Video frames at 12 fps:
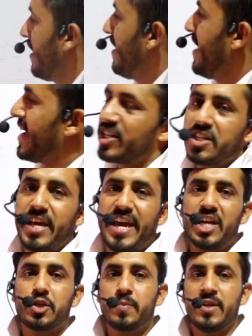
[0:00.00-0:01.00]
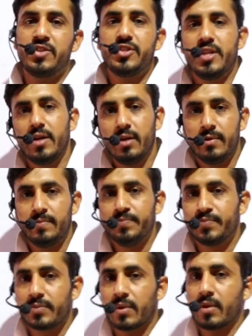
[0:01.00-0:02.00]
next expansion
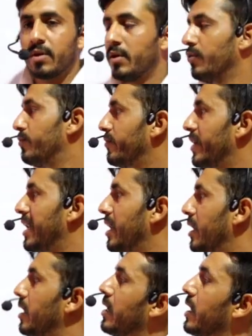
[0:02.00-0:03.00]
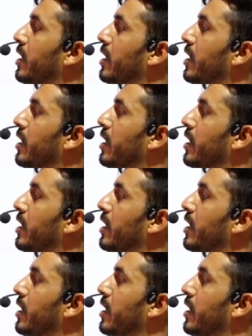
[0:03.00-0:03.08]
we will